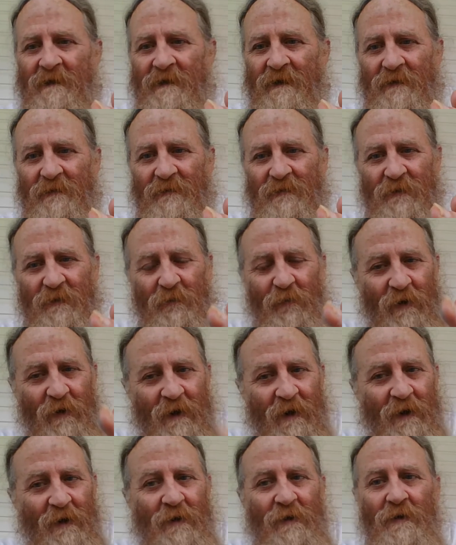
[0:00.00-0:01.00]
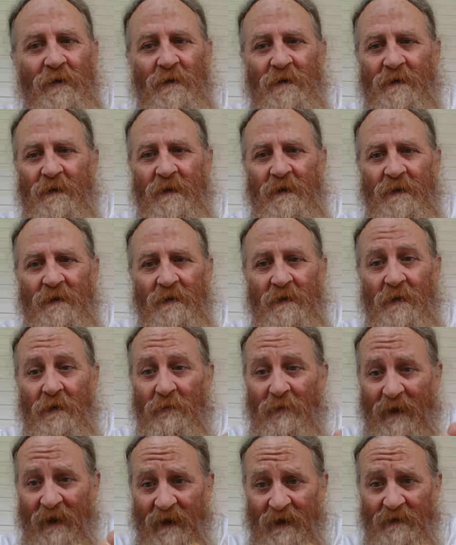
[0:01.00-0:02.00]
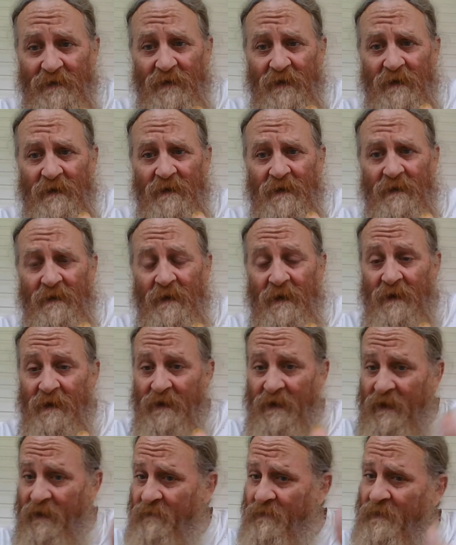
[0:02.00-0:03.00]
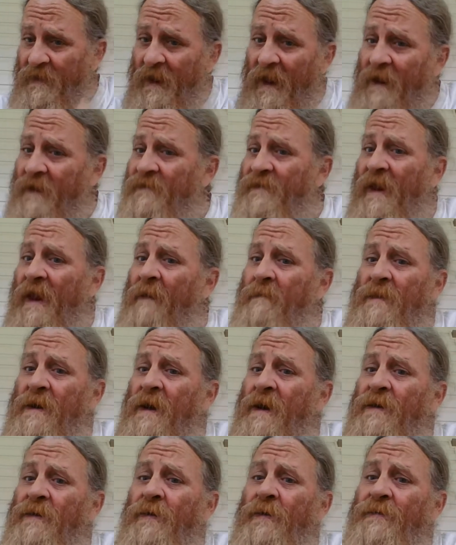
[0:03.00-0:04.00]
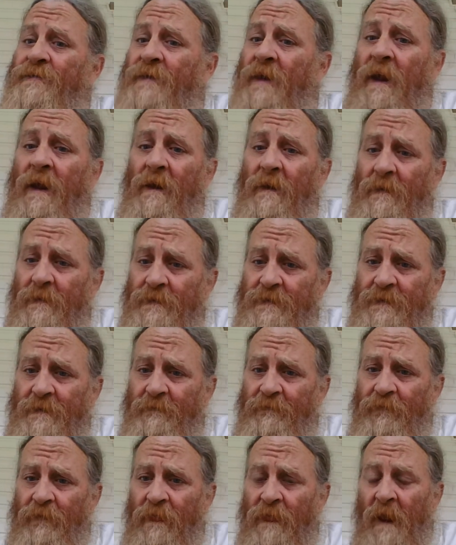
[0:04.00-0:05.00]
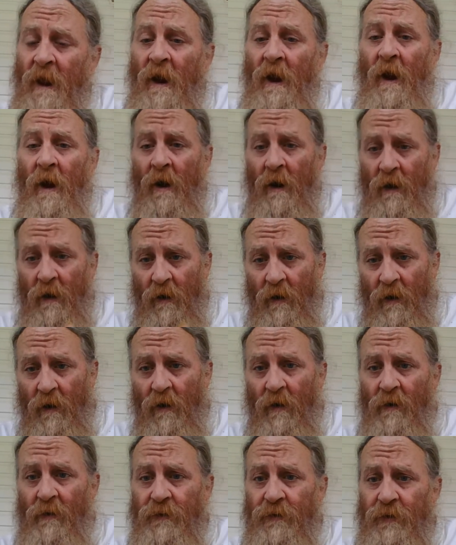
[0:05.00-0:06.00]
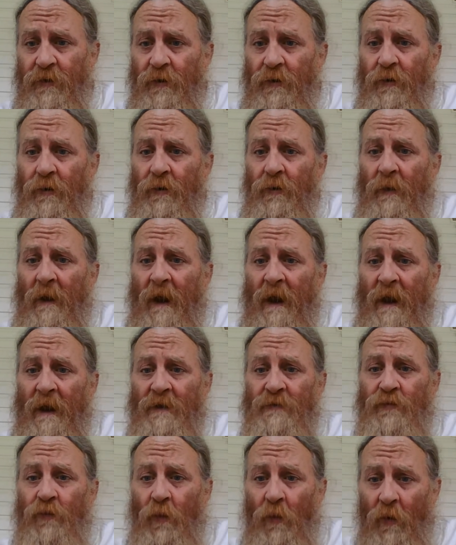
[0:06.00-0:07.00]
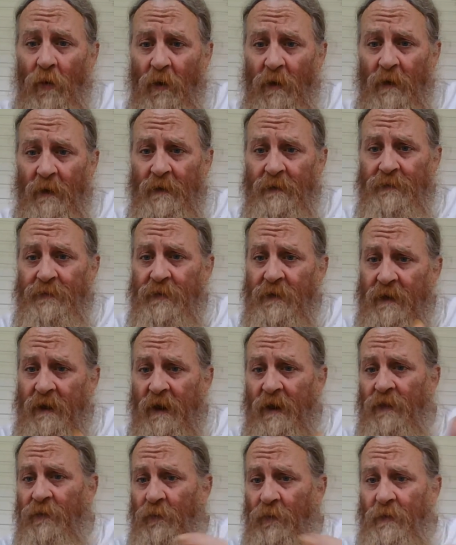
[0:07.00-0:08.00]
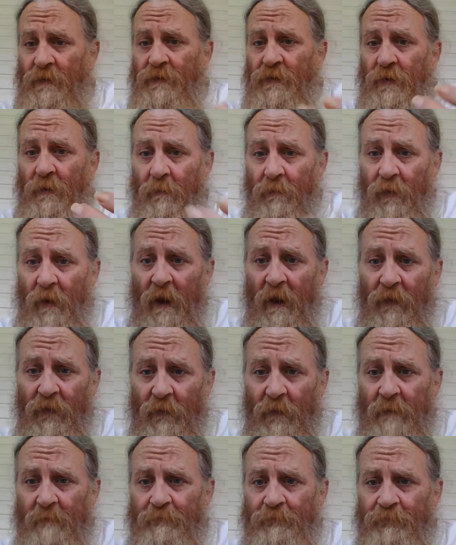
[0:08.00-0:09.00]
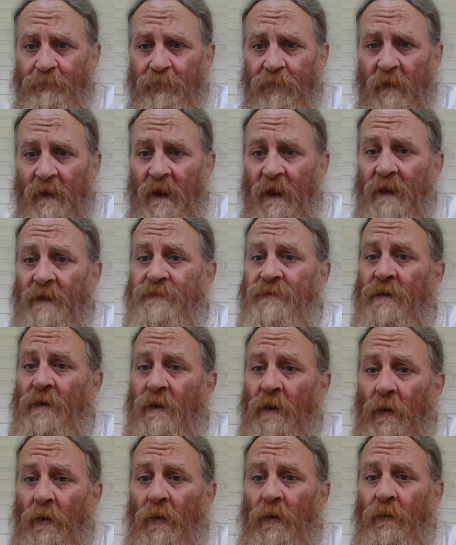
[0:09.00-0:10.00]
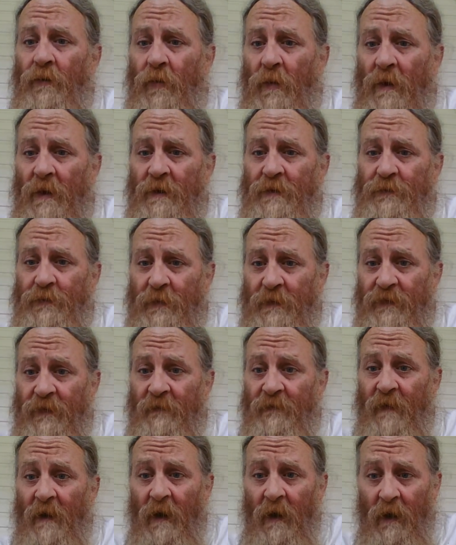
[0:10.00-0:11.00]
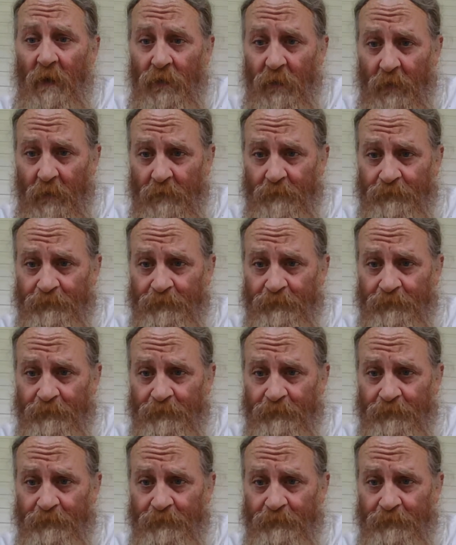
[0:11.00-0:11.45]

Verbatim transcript: if you really look around you and even examining yourselves. Are you as one together with your brethren as the Lord was with the Father?